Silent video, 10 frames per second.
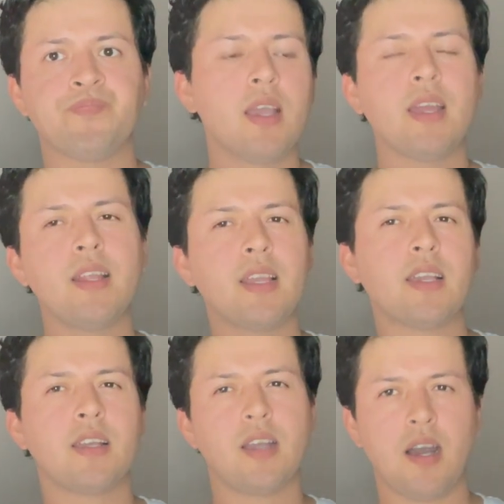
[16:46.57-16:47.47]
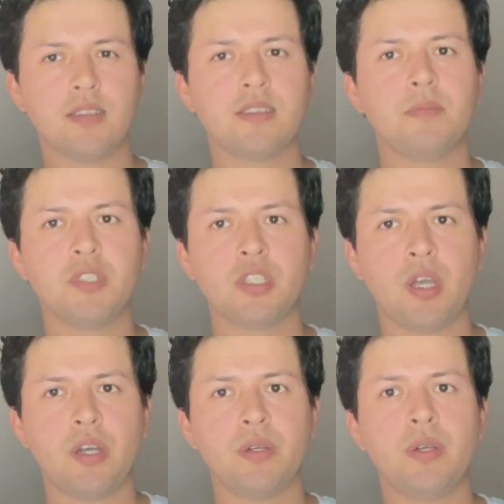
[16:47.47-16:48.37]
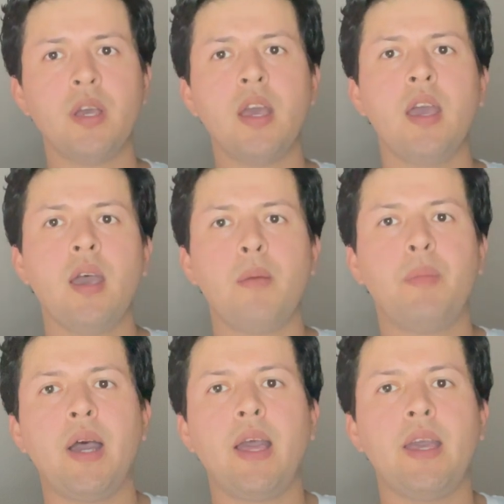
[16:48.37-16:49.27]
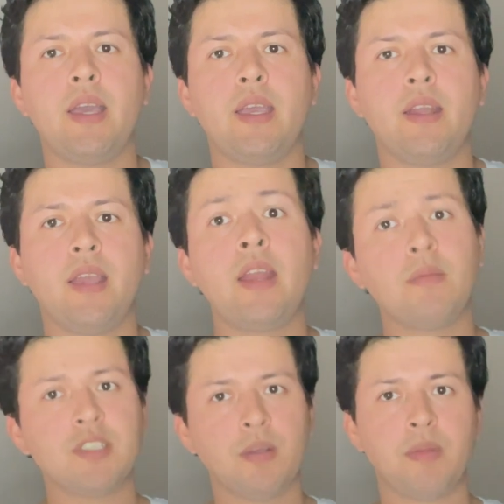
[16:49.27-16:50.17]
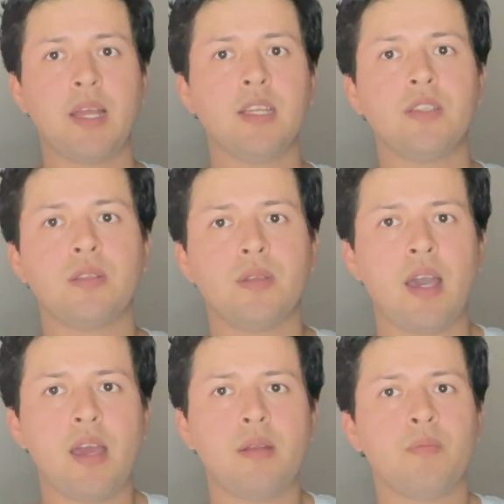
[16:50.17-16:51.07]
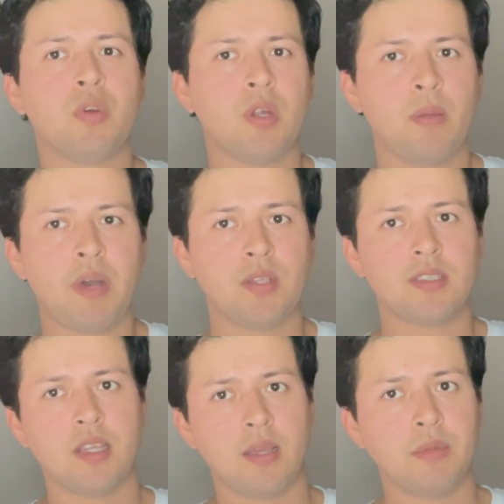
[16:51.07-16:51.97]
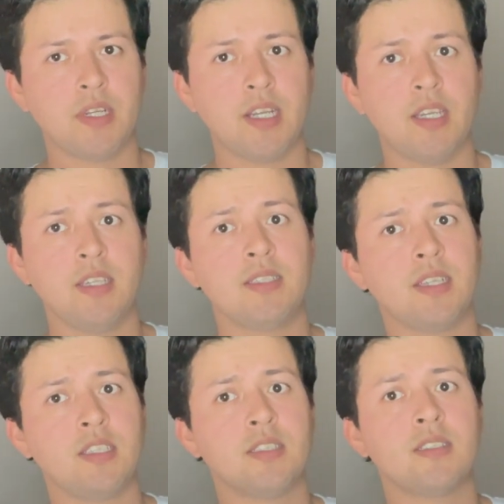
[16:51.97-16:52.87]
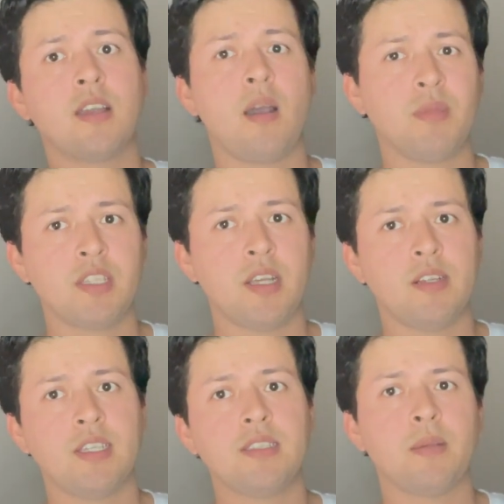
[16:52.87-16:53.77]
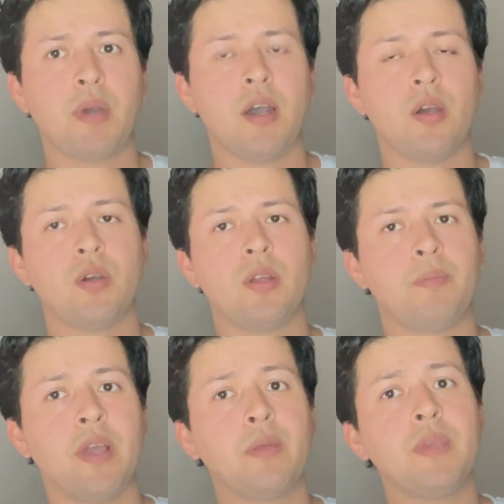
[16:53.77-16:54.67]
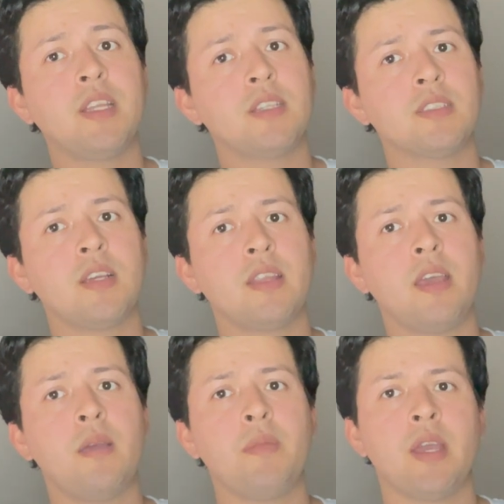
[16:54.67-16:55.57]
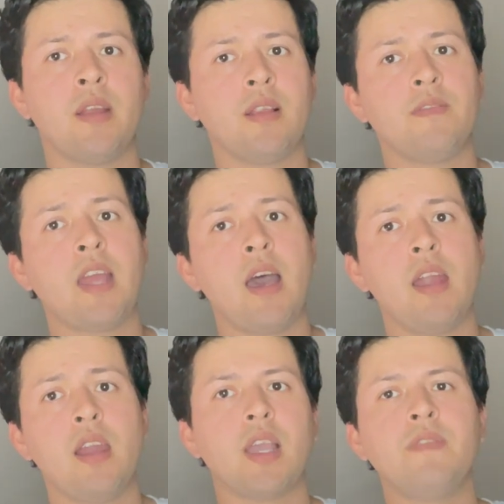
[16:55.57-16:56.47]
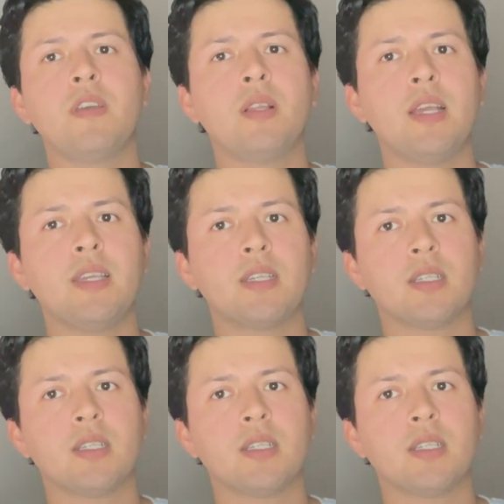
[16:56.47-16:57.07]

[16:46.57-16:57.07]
kind of like a gossip show. And I'm still planning to do that, more about celebrities and just commentaries about my opinions on them and all of that. I feel like